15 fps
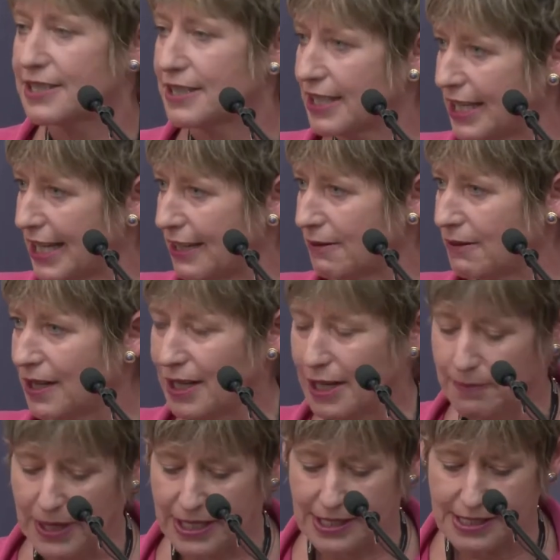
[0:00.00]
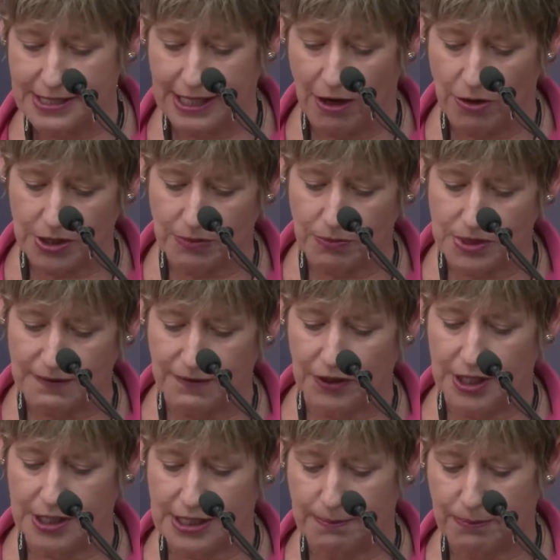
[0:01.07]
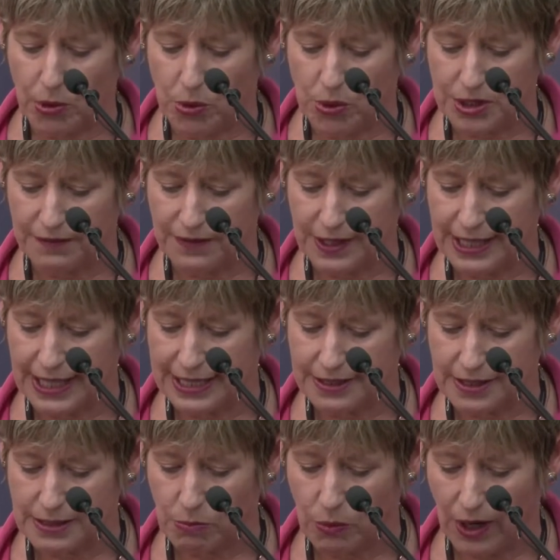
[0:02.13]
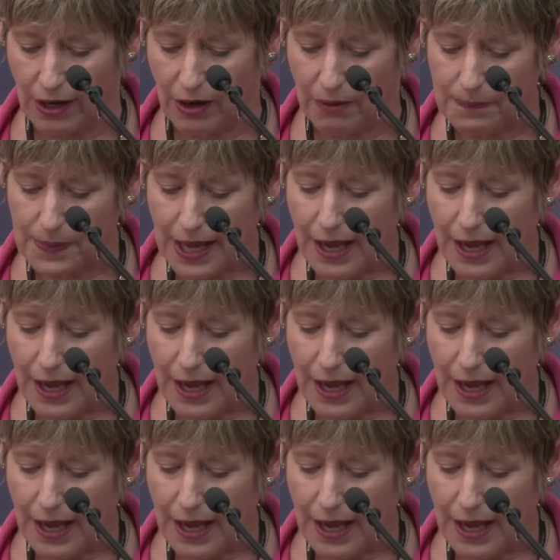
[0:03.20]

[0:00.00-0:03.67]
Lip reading: And again, Peter Skelton was very supportive in that as well.